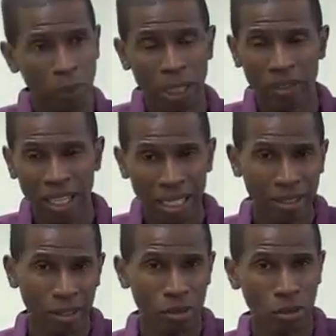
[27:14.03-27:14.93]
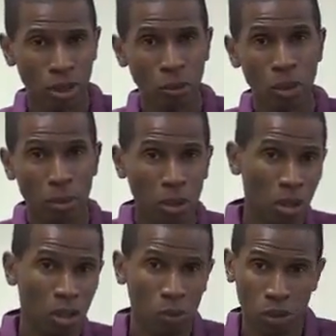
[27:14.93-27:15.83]
we have access to, that we're a
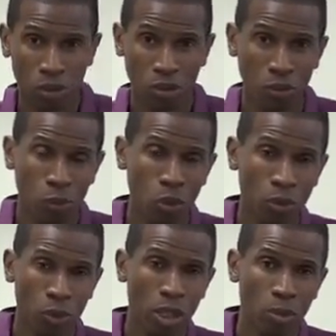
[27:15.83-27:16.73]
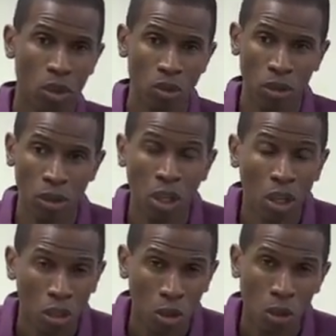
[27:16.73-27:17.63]
part of, which is the fourth realm or the
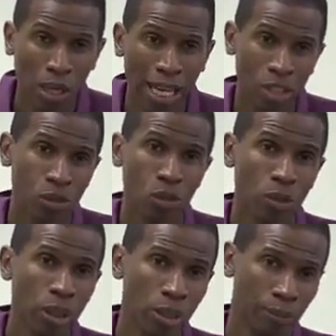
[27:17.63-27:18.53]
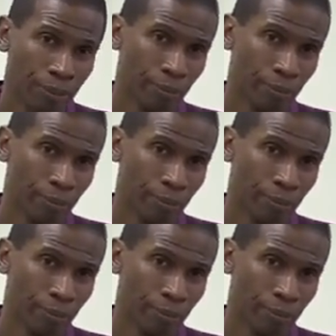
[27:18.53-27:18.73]
lower astral realm.